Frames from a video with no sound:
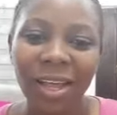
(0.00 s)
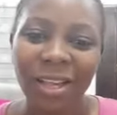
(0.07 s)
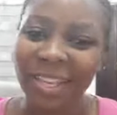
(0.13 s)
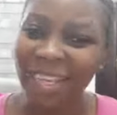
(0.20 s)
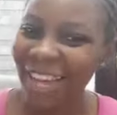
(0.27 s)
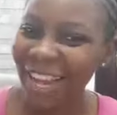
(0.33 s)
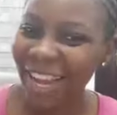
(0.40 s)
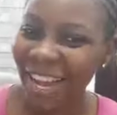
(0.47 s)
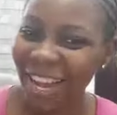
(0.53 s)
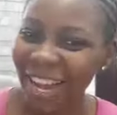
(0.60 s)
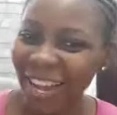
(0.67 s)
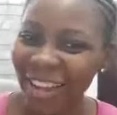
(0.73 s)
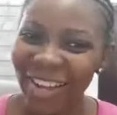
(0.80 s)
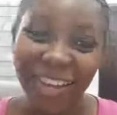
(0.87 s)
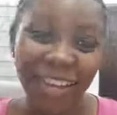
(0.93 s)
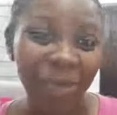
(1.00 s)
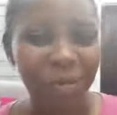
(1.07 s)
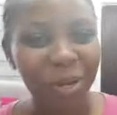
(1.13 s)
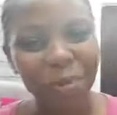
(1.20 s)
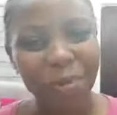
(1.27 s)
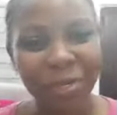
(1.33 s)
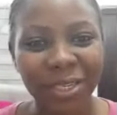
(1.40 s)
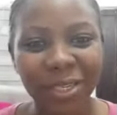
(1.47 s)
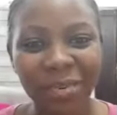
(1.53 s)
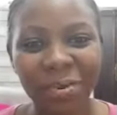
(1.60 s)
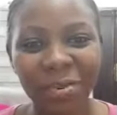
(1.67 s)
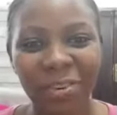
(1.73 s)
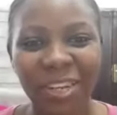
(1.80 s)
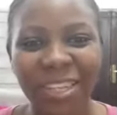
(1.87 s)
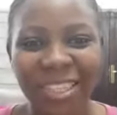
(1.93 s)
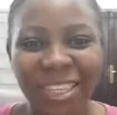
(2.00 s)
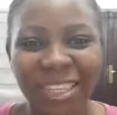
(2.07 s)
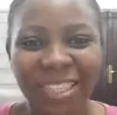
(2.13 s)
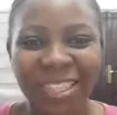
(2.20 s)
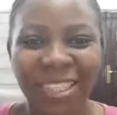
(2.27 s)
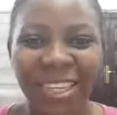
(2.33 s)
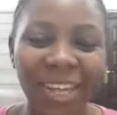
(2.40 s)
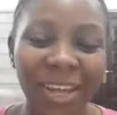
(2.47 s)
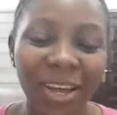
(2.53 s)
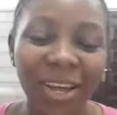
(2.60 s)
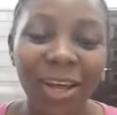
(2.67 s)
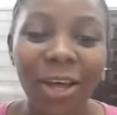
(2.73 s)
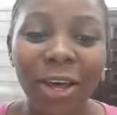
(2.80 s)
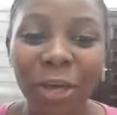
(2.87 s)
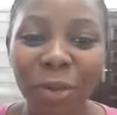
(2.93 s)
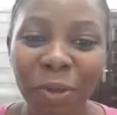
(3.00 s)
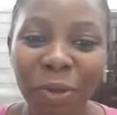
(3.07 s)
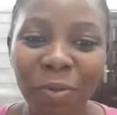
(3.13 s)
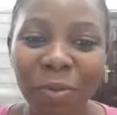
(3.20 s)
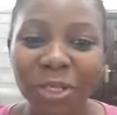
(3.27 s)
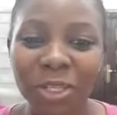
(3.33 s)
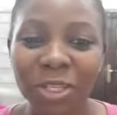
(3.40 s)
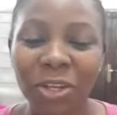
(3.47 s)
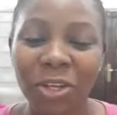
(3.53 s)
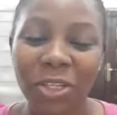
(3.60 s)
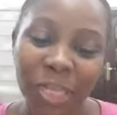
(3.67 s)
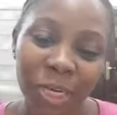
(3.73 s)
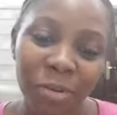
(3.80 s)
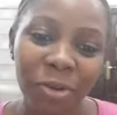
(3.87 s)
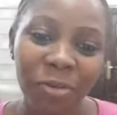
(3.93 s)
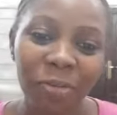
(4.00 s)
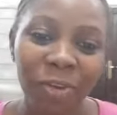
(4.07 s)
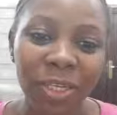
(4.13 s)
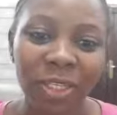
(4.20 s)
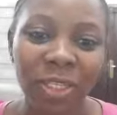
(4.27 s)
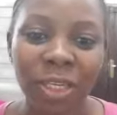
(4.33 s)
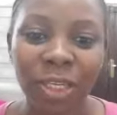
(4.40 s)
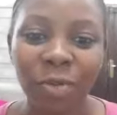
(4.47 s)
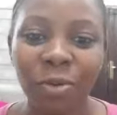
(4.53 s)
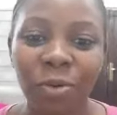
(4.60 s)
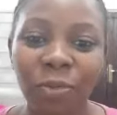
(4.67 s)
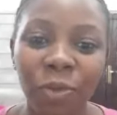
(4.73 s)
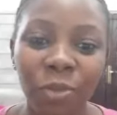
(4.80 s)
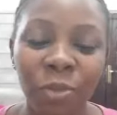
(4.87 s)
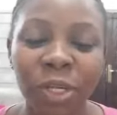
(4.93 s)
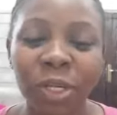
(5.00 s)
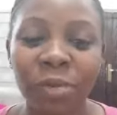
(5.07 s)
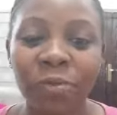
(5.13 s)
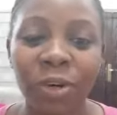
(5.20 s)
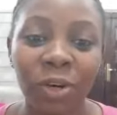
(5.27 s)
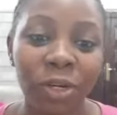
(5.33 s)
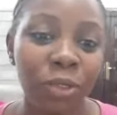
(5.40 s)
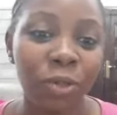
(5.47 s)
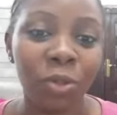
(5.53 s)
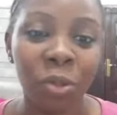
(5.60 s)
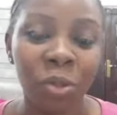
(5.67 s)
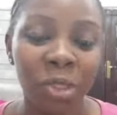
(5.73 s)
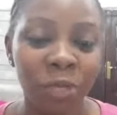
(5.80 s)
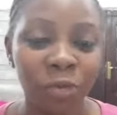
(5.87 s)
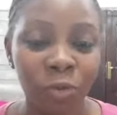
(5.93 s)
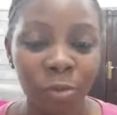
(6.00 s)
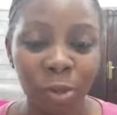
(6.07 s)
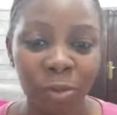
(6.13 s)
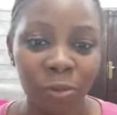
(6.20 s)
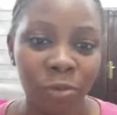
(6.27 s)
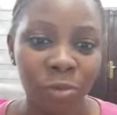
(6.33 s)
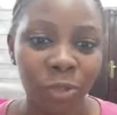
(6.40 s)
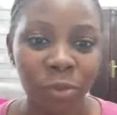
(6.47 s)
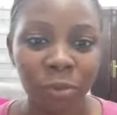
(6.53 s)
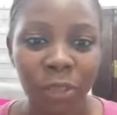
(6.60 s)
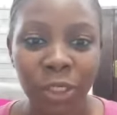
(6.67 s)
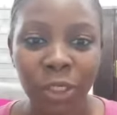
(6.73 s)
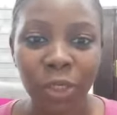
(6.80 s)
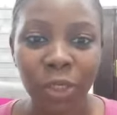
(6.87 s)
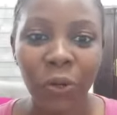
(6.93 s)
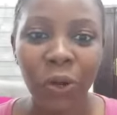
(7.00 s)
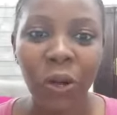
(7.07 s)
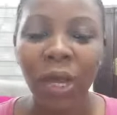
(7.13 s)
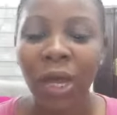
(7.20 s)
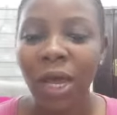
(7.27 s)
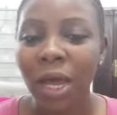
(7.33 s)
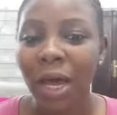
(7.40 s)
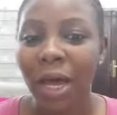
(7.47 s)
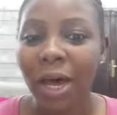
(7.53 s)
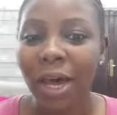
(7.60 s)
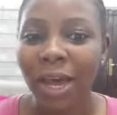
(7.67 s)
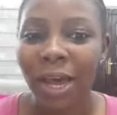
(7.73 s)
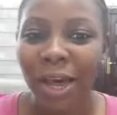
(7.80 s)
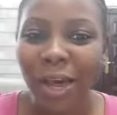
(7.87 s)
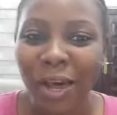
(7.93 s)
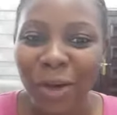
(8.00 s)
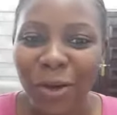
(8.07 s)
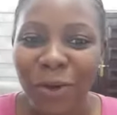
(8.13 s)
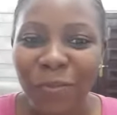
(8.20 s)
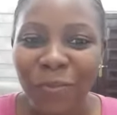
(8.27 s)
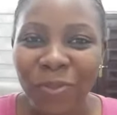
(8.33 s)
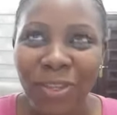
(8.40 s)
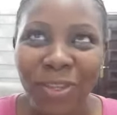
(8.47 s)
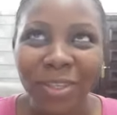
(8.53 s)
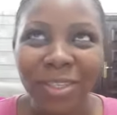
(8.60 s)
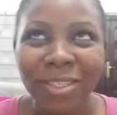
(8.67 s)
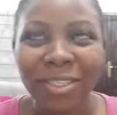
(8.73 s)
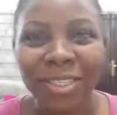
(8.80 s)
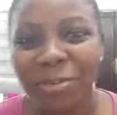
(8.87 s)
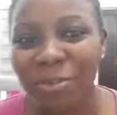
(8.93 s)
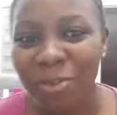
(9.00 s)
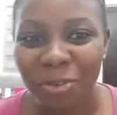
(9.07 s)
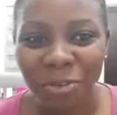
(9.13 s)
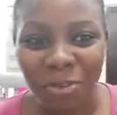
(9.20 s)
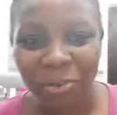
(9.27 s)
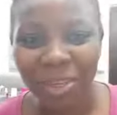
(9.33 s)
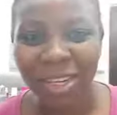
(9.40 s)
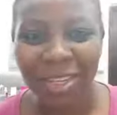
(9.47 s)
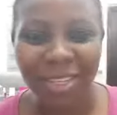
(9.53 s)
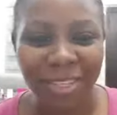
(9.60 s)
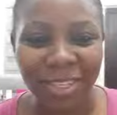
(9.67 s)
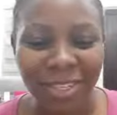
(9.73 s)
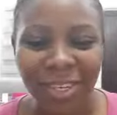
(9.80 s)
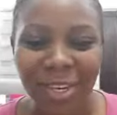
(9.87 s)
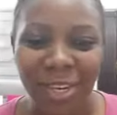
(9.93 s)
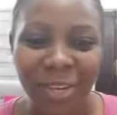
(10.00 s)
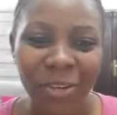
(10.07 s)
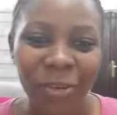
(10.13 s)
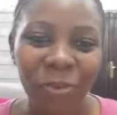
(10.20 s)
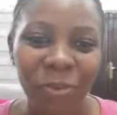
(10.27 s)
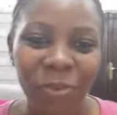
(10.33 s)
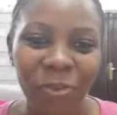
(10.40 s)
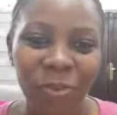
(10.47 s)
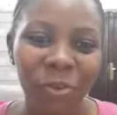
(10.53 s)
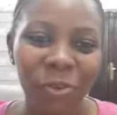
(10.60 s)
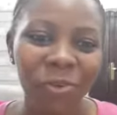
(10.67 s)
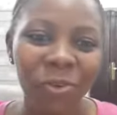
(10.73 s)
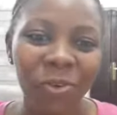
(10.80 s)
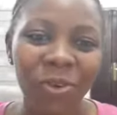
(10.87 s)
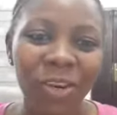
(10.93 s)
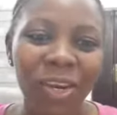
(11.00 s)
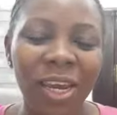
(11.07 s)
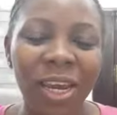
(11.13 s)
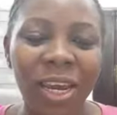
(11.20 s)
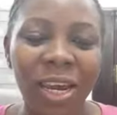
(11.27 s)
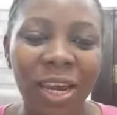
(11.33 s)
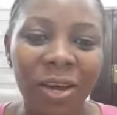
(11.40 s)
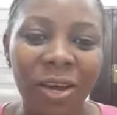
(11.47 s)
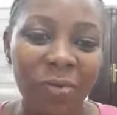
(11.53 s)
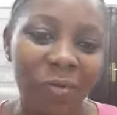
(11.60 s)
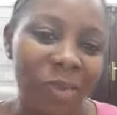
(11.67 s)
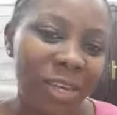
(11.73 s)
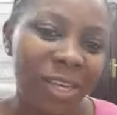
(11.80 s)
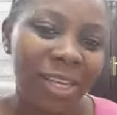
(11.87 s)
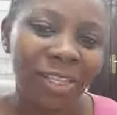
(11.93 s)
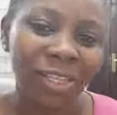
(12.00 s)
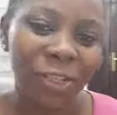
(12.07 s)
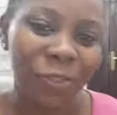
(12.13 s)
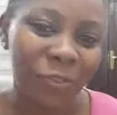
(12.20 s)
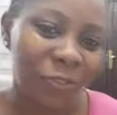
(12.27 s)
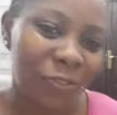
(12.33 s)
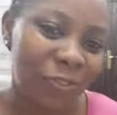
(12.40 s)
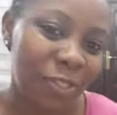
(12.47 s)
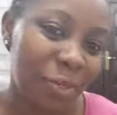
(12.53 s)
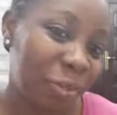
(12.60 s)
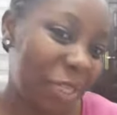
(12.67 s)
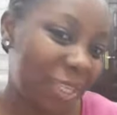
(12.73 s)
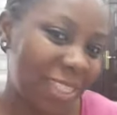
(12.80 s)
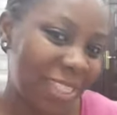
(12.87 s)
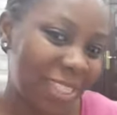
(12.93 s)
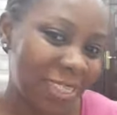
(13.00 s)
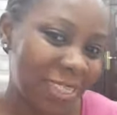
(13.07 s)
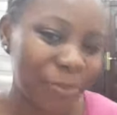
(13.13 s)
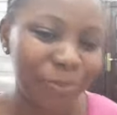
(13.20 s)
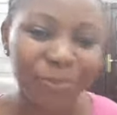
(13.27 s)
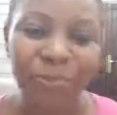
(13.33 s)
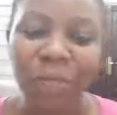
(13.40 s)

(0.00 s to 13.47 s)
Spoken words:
ta-da! Again, my name is Frances. Frances, the perfume madam, fragrance consultant for my perfume shop Nigeria. I am the lead perfumer at Scented Icon Perfumery because of Deep Kiss.